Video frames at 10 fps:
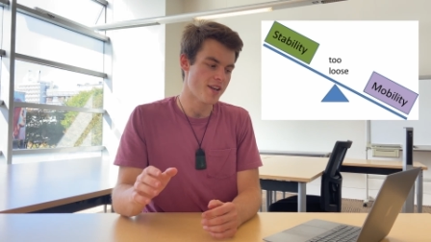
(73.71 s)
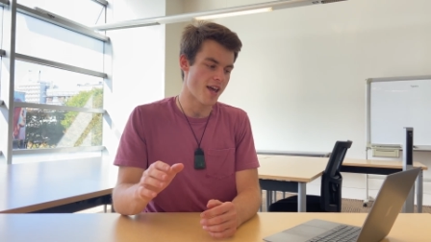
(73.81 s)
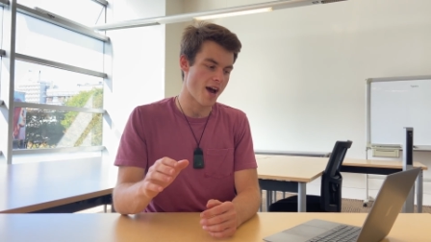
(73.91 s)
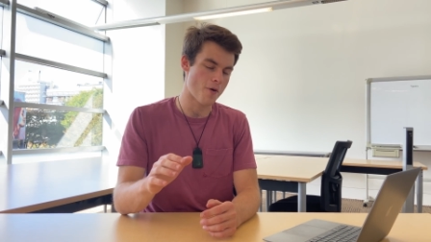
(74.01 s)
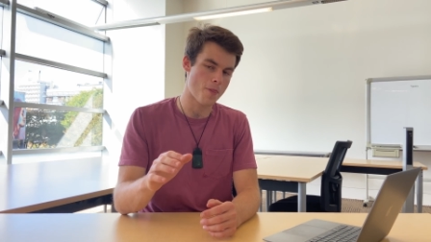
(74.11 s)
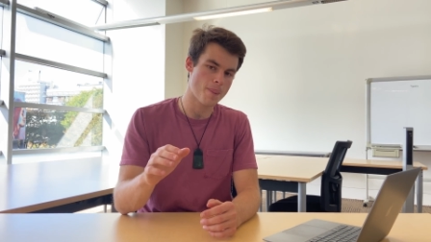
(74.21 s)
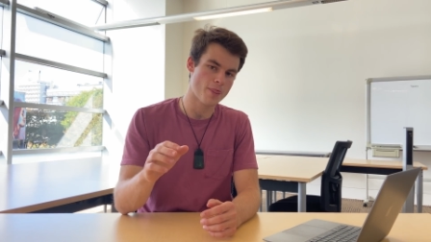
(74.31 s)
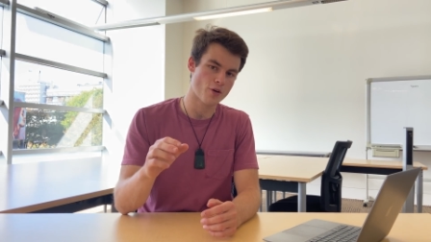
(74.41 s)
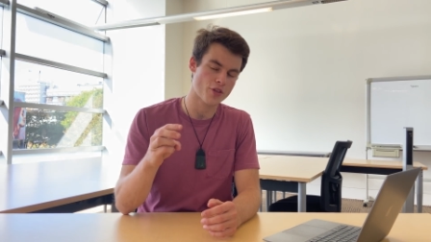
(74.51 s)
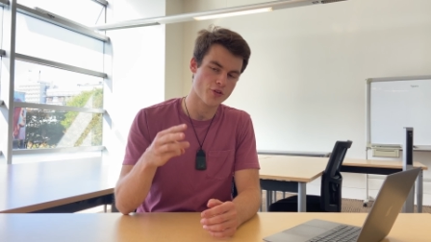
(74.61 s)
Now,
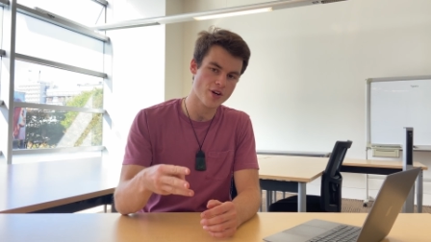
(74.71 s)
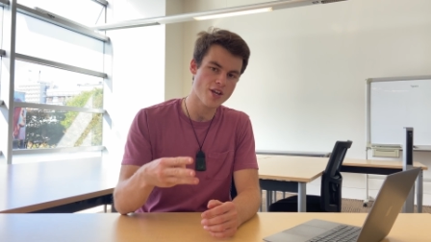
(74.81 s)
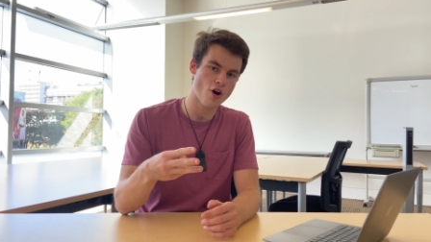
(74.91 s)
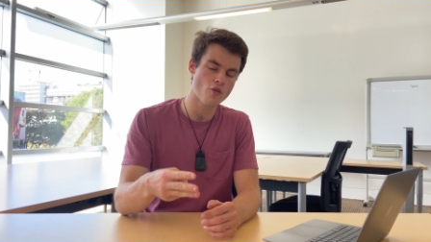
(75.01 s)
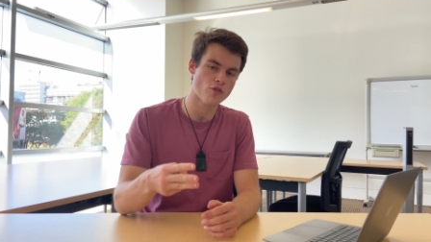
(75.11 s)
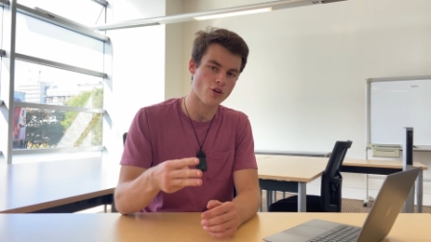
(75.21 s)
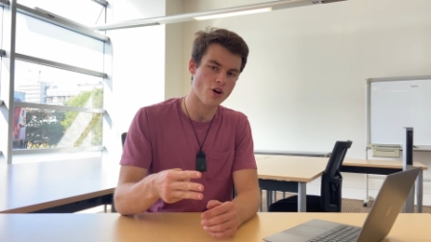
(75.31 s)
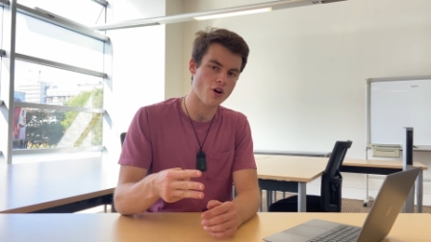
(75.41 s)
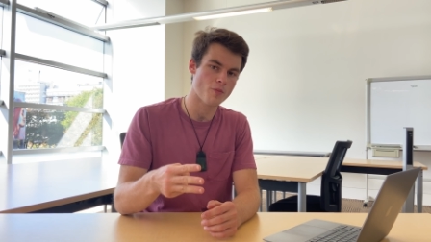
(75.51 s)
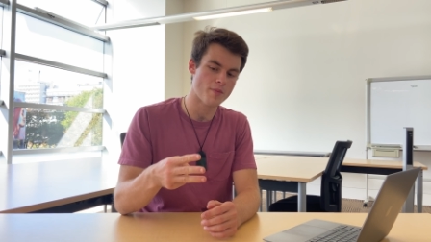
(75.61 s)
there are three
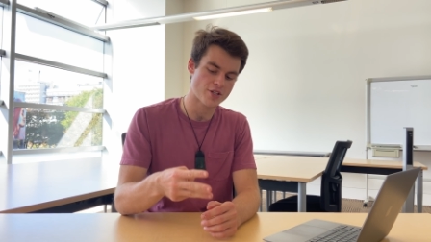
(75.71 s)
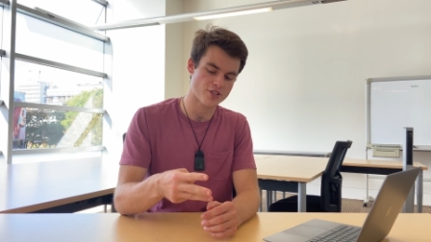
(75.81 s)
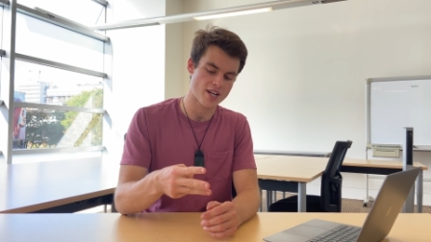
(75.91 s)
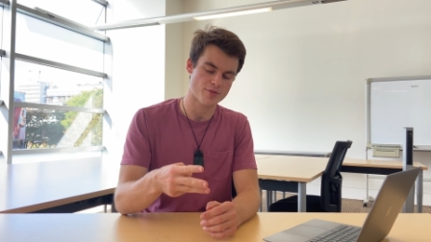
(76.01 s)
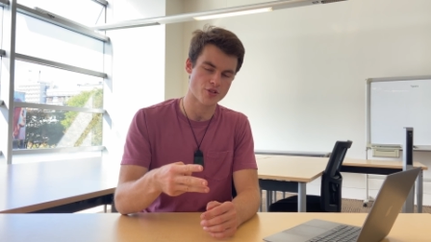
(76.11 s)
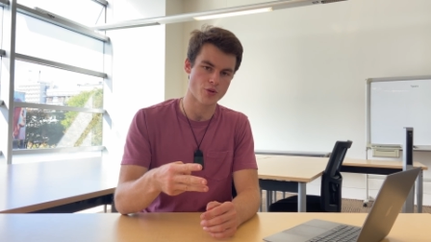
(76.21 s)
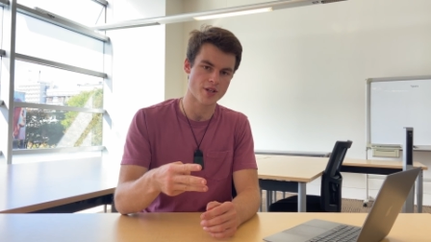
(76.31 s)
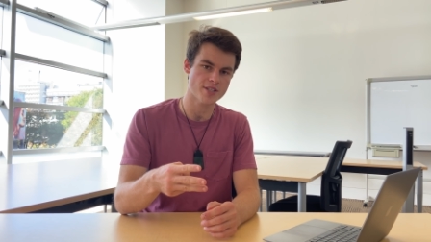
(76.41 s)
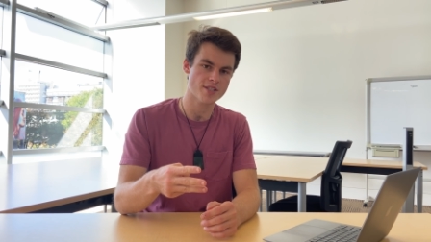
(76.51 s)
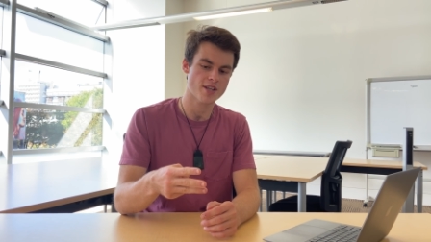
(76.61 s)
overall major types of
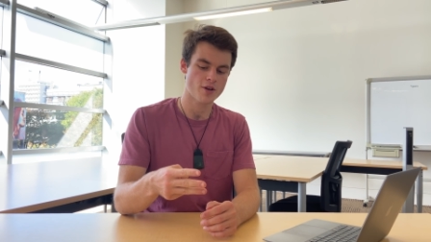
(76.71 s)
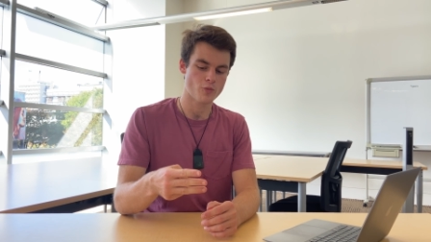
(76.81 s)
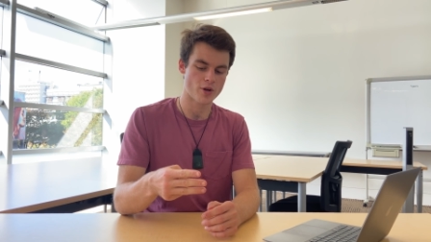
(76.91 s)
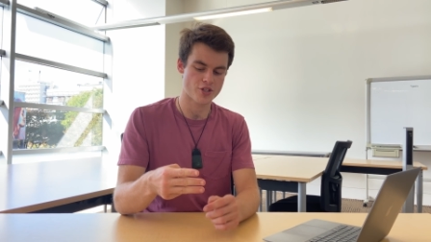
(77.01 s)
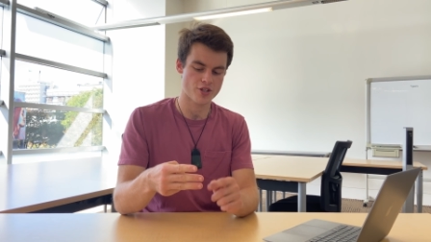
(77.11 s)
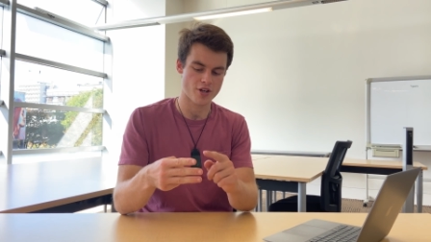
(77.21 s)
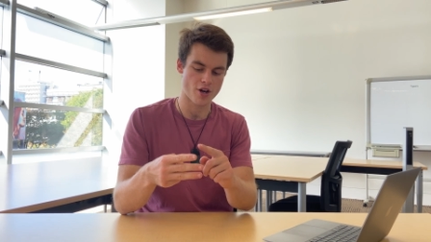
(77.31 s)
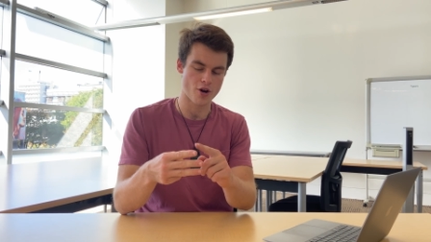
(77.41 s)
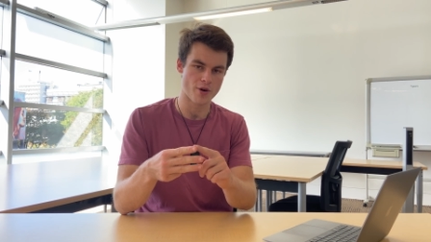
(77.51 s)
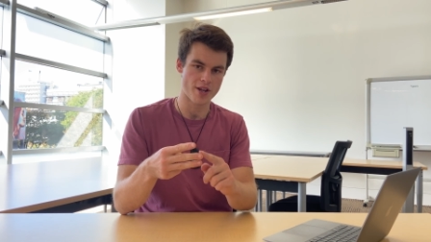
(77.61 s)
joints which
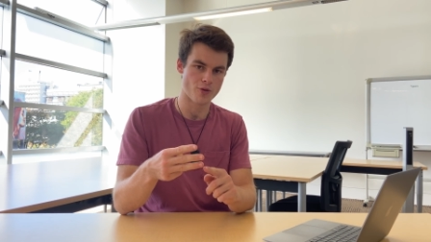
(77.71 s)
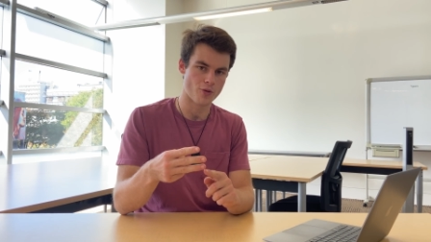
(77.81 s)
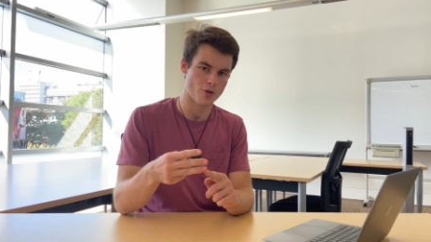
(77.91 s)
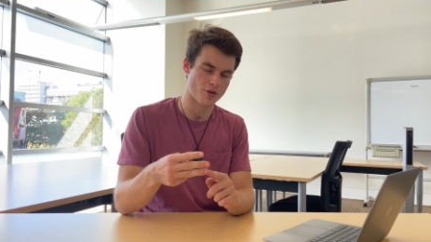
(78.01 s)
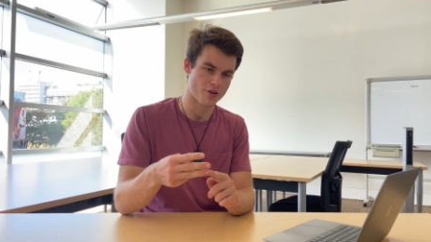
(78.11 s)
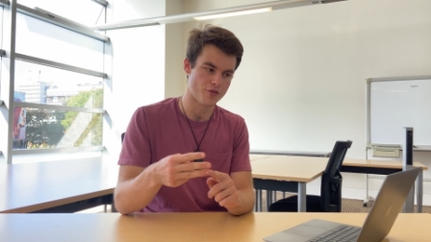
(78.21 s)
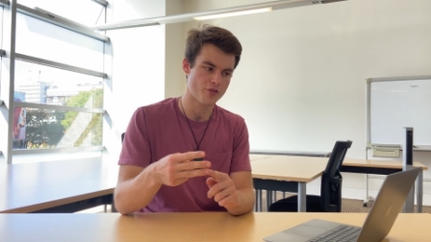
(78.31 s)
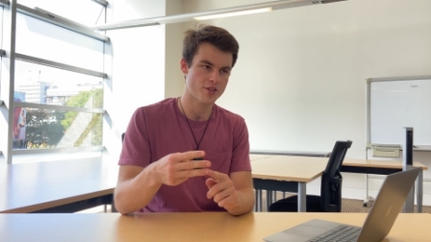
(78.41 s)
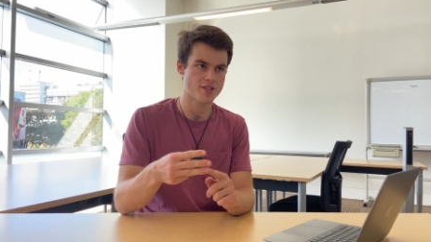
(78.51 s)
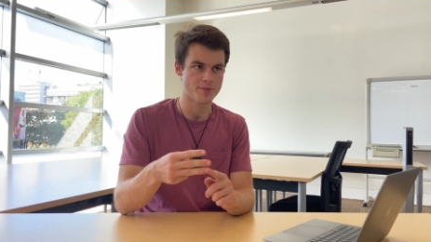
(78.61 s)
go in order of
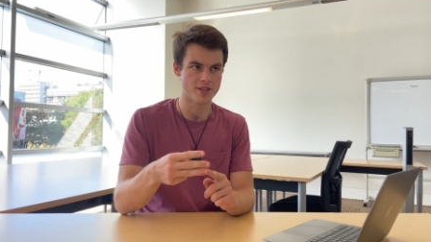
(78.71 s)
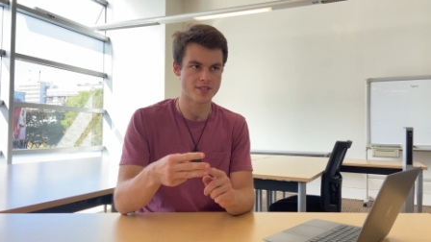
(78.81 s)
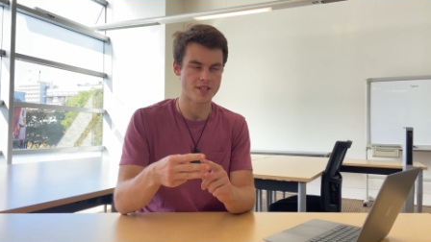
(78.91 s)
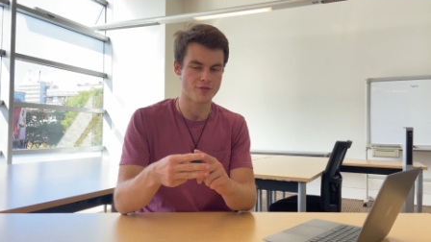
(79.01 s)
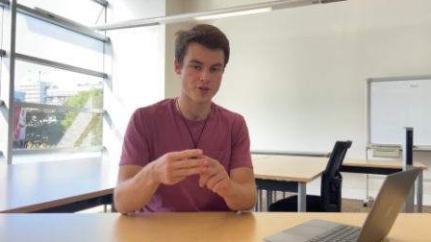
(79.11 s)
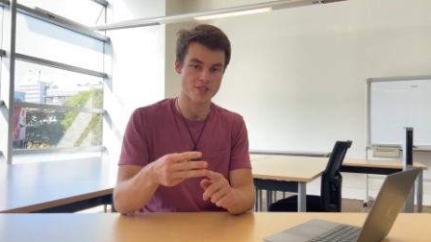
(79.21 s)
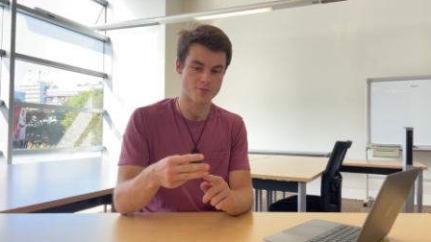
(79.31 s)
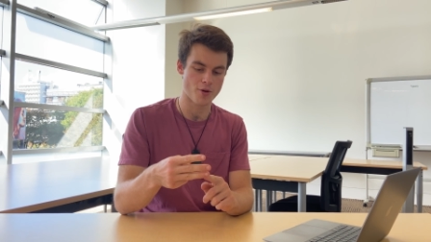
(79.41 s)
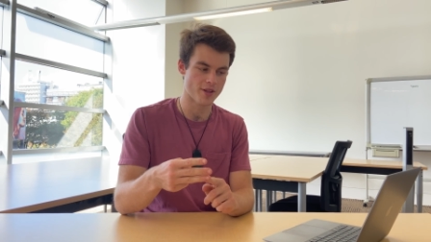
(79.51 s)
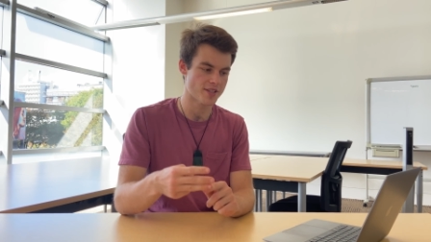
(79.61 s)
stability
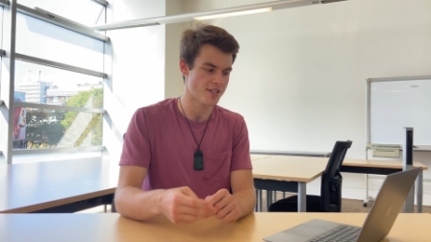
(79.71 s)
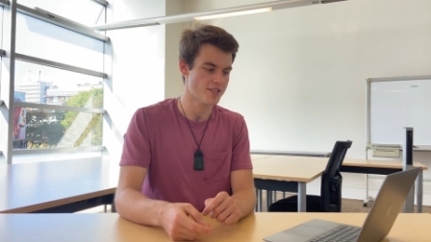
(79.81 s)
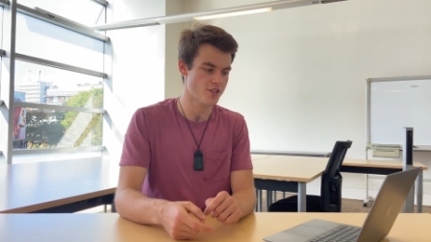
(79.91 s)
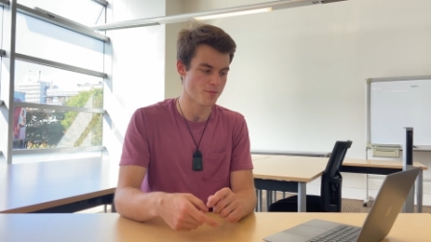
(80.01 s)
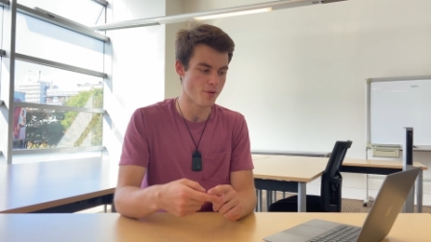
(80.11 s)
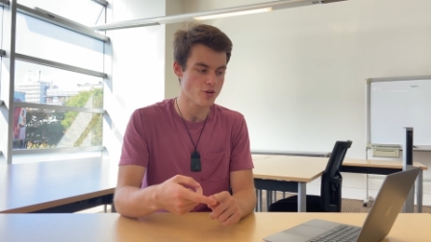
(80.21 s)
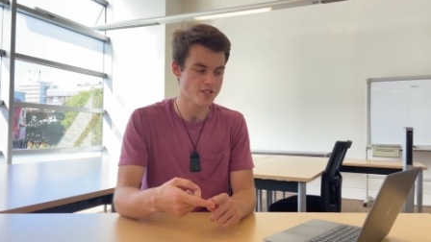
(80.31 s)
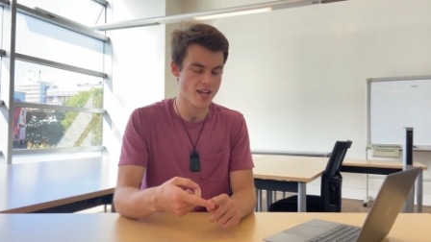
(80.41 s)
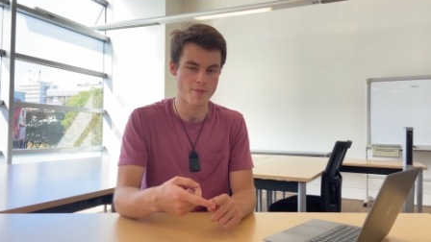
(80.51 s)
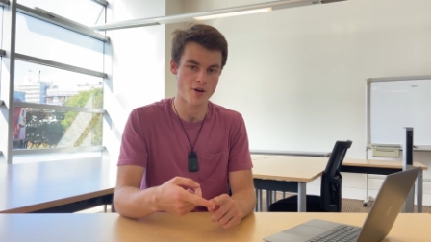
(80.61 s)
versus mobility. So the most
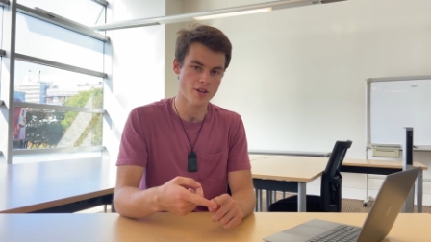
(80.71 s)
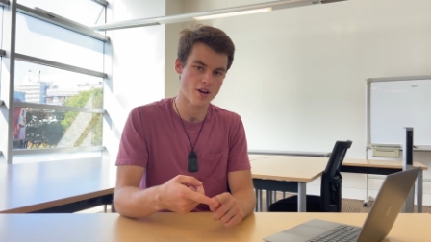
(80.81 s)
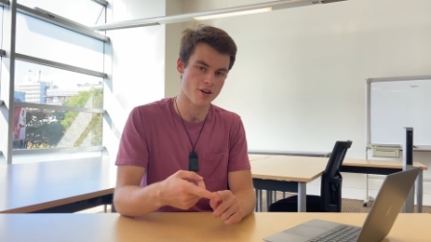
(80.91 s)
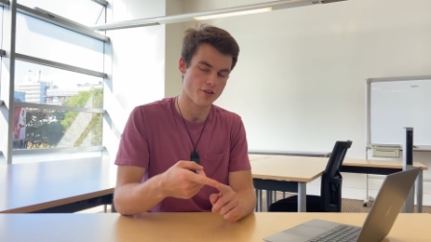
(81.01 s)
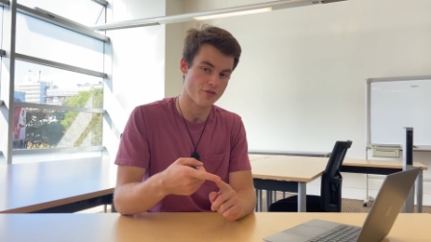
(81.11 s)
stable are the